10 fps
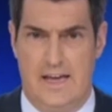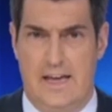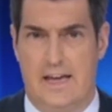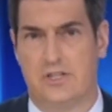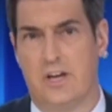
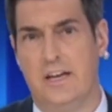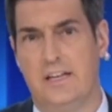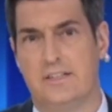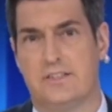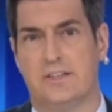And China
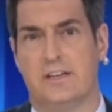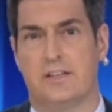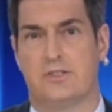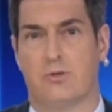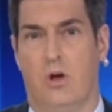is sending a
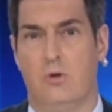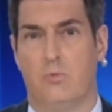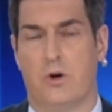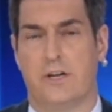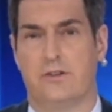strong
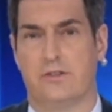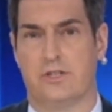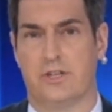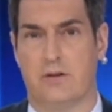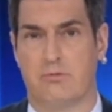warning to the
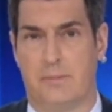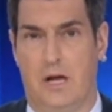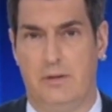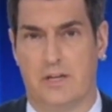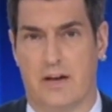Czech
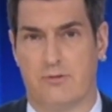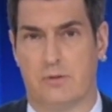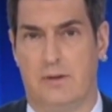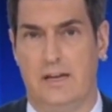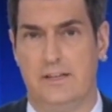Republic after a
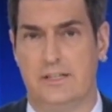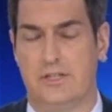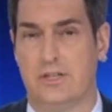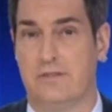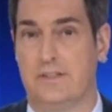
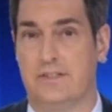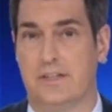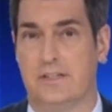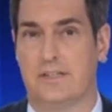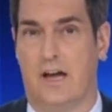politician
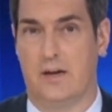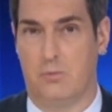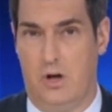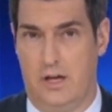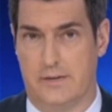visited
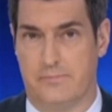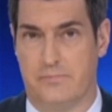Taiwan.